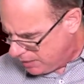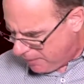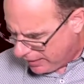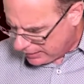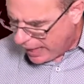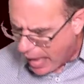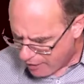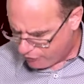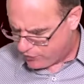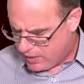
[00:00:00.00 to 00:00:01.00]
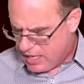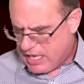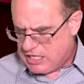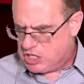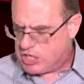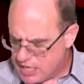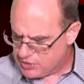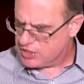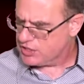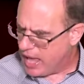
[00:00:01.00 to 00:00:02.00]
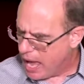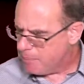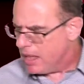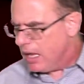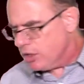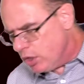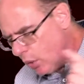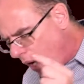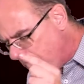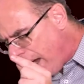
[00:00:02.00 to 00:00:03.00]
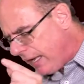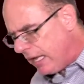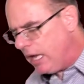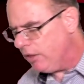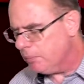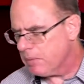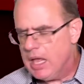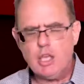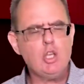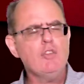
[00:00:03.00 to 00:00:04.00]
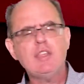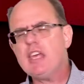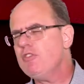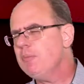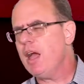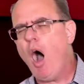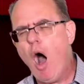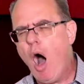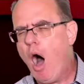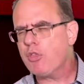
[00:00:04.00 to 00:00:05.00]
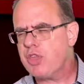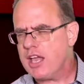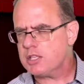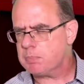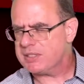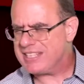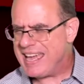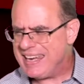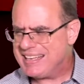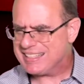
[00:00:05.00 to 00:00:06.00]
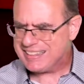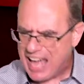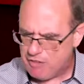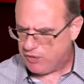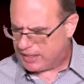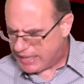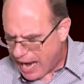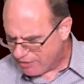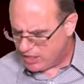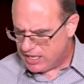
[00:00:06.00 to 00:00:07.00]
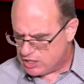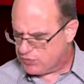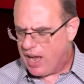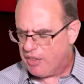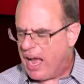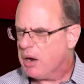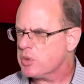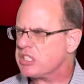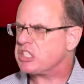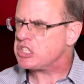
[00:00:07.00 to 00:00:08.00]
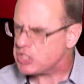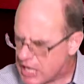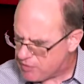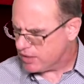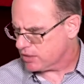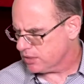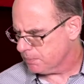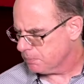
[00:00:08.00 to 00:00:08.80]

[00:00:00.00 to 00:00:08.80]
in my life in Jesus' name, you are my healer. You've given me all things pertaining to life and godliness. Father, I receive it.